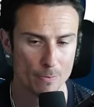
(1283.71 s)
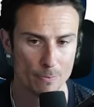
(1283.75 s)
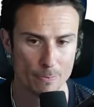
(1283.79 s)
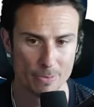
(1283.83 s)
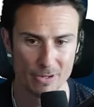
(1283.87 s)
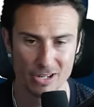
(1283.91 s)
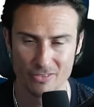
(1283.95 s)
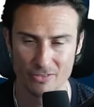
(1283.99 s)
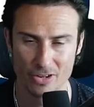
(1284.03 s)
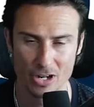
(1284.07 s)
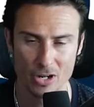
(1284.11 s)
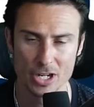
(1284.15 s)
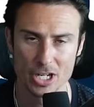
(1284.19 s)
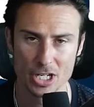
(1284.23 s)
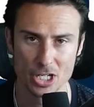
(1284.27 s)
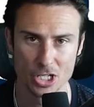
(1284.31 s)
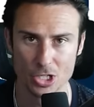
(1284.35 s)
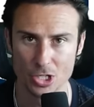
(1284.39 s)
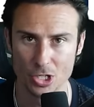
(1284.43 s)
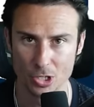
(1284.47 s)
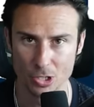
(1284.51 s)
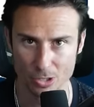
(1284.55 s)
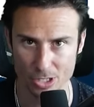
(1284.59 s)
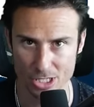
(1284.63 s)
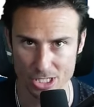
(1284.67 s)
very
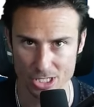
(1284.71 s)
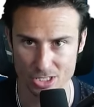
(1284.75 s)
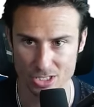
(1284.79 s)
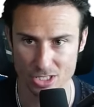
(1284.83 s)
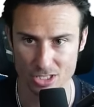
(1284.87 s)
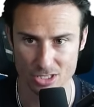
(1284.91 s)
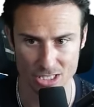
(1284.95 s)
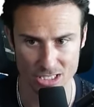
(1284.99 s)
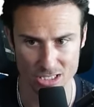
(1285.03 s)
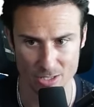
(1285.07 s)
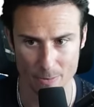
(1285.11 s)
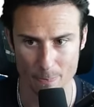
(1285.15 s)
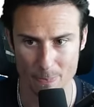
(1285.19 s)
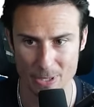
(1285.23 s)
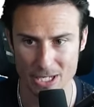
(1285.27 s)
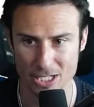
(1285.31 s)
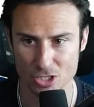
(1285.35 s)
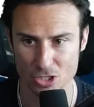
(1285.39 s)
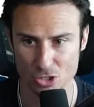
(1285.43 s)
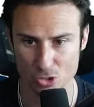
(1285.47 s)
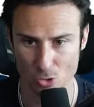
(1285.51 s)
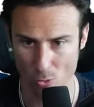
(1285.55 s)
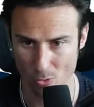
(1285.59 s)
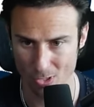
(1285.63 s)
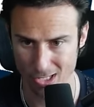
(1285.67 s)
curious. It's a big
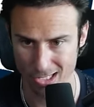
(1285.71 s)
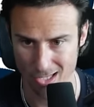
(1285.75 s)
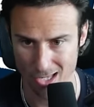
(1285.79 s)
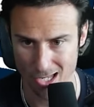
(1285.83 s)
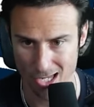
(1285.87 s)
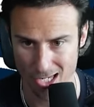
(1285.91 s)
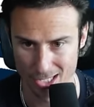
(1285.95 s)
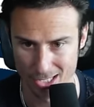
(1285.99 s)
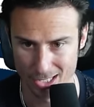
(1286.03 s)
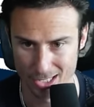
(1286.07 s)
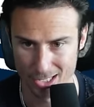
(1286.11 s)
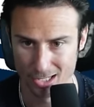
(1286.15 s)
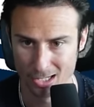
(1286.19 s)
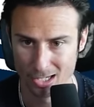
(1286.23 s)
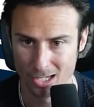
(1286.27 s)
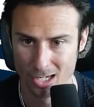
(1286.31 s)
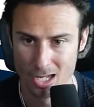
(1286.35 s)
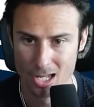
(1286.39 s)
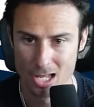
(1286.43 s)
storyline here.